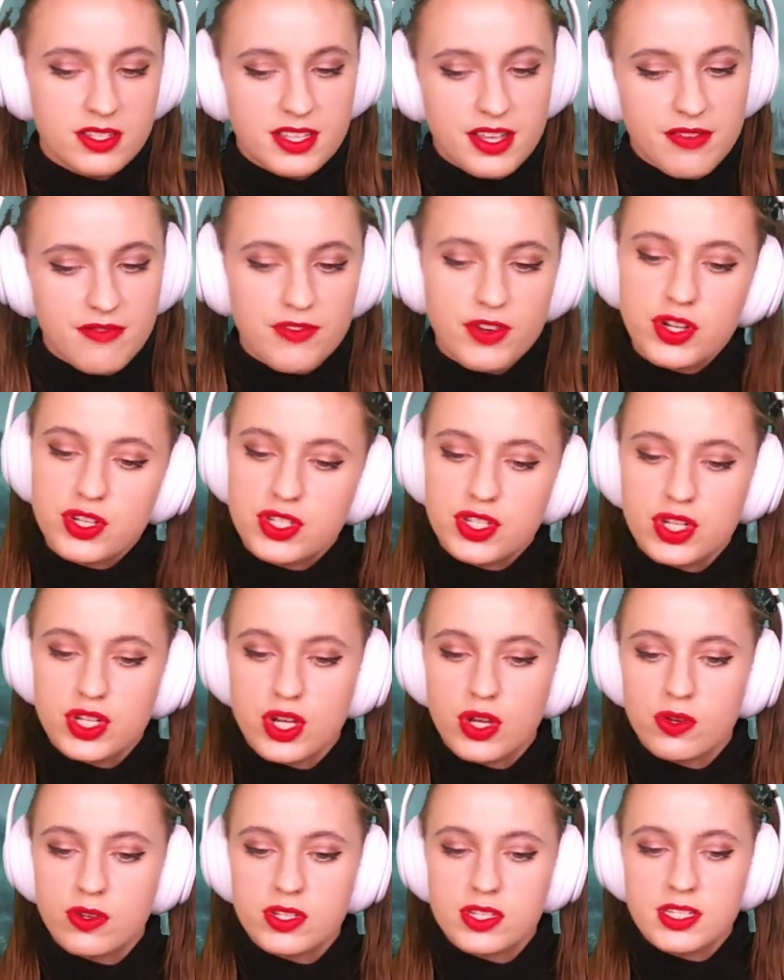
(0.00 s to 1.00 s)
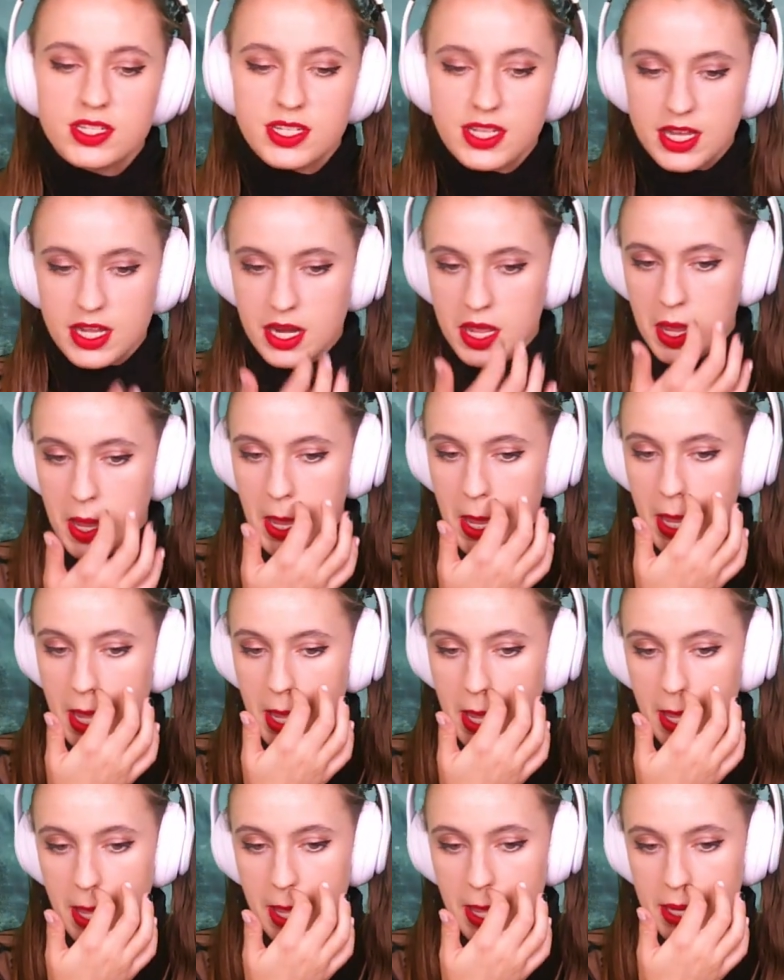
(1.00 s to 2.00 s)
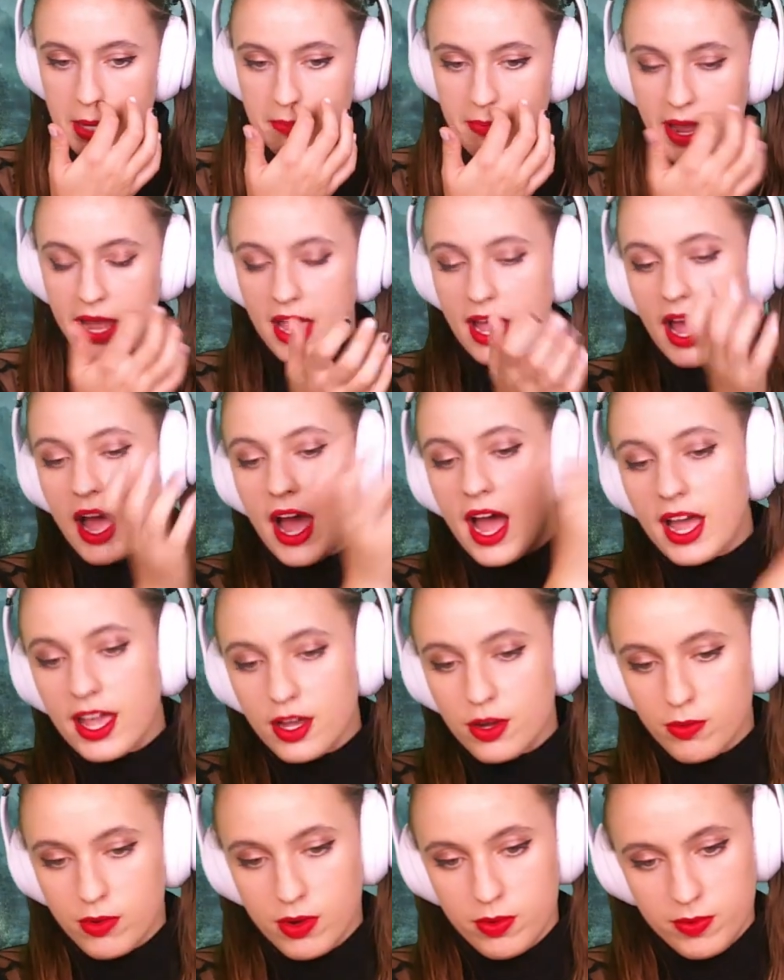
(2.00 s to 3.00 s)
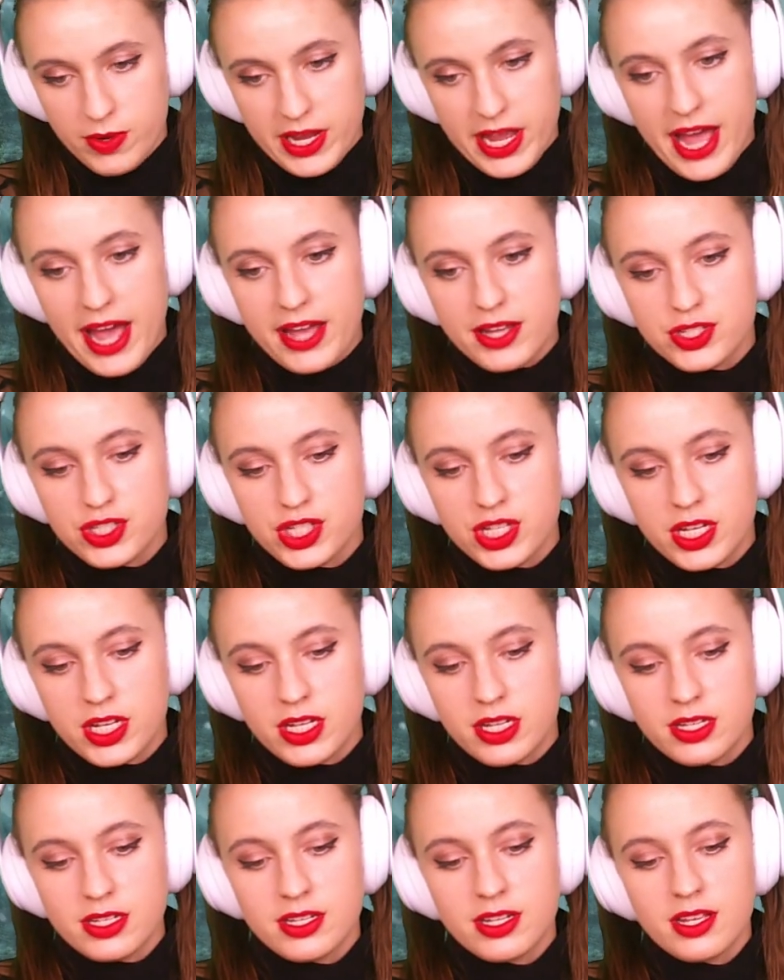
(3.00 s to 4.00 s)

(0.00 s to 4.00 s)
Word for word: I first noticed it in my Iowa reaction